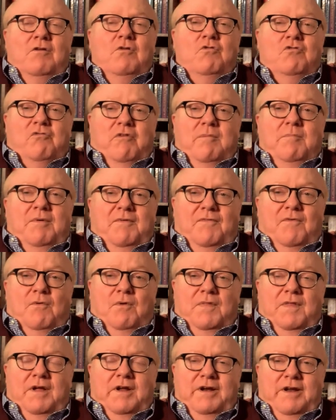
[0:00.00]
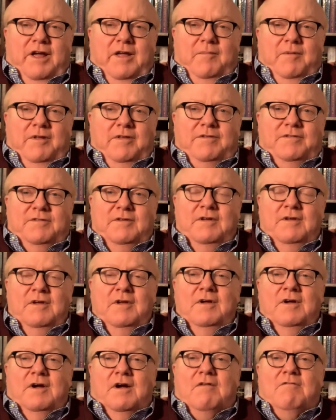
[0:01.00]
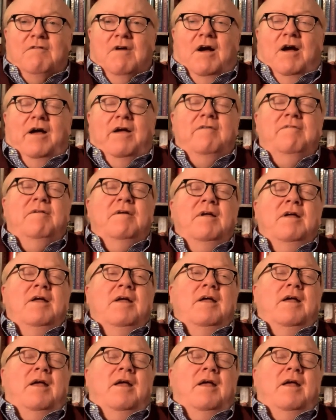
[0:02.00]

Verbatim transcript: usually before the indictments arrive,